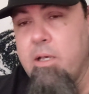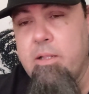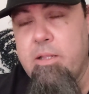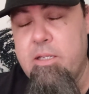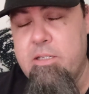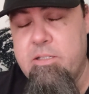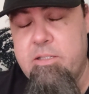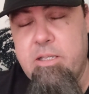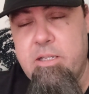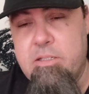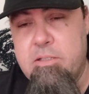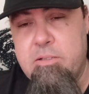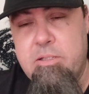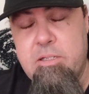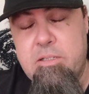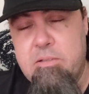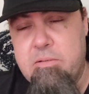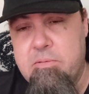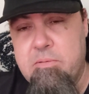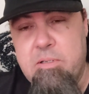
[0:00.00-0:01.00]
These
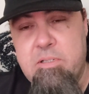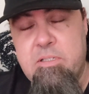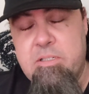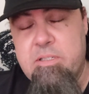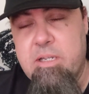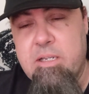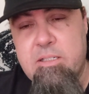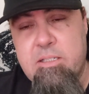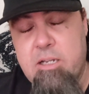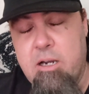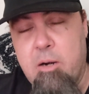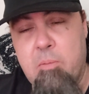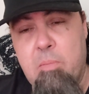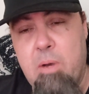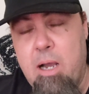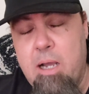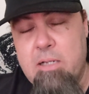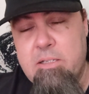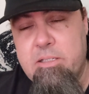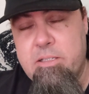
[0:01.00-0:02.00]
things in our
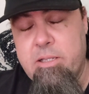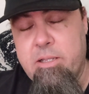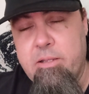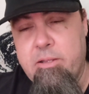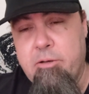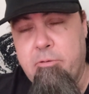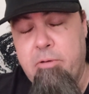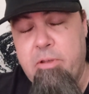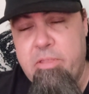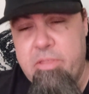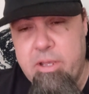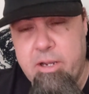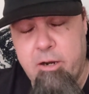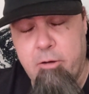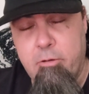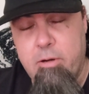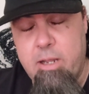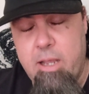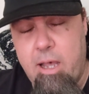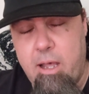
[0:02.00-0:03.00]
minds that we think are
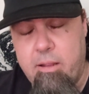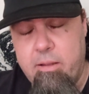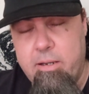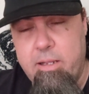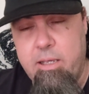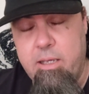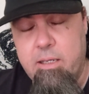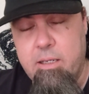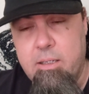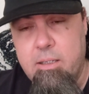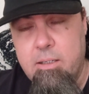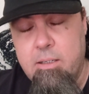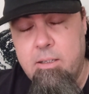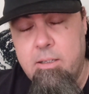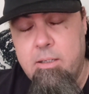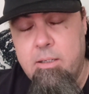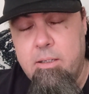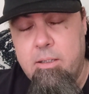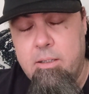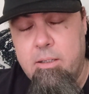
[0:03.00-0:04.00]
reality,
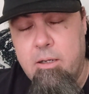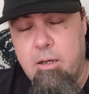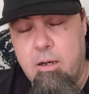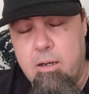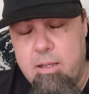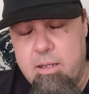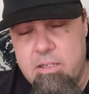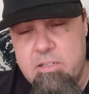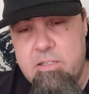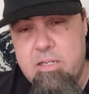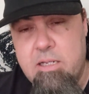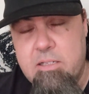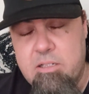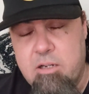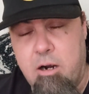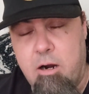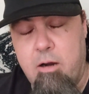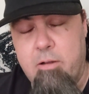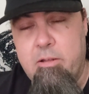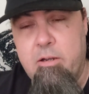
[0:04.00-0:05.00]
in a sense,
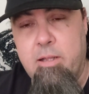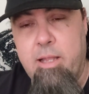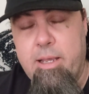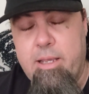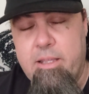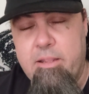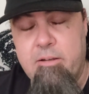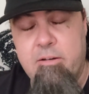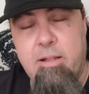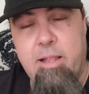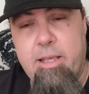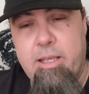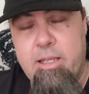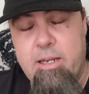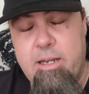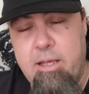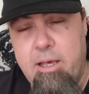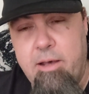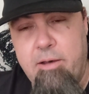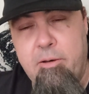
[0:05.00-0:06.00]
are they're like
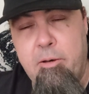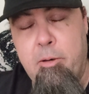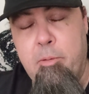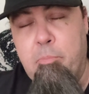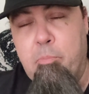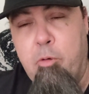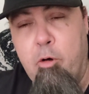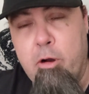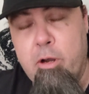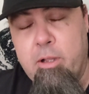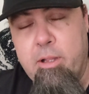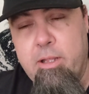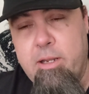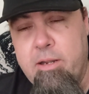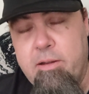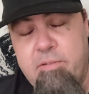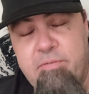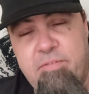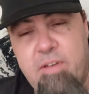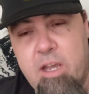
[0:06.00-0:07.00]
a boil, an
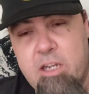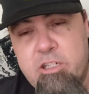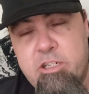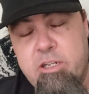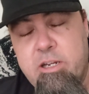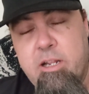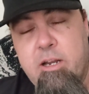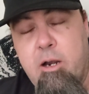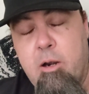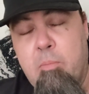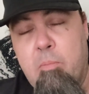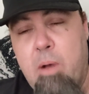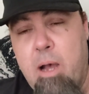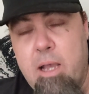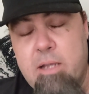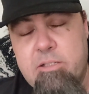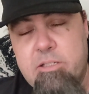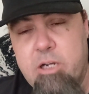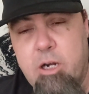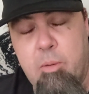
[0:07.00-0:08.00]
infection in our
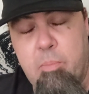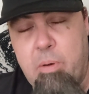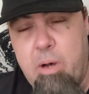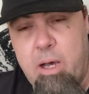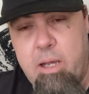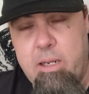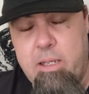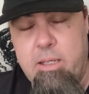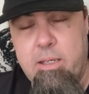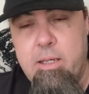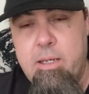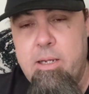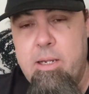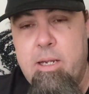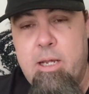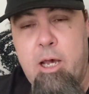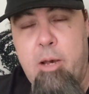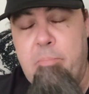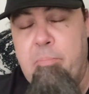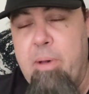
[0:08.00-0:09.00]
minds and our body,
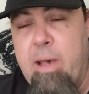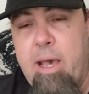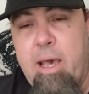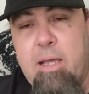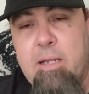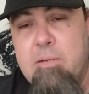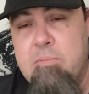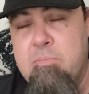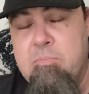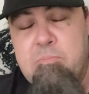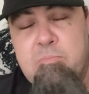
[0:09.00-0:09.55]
a bad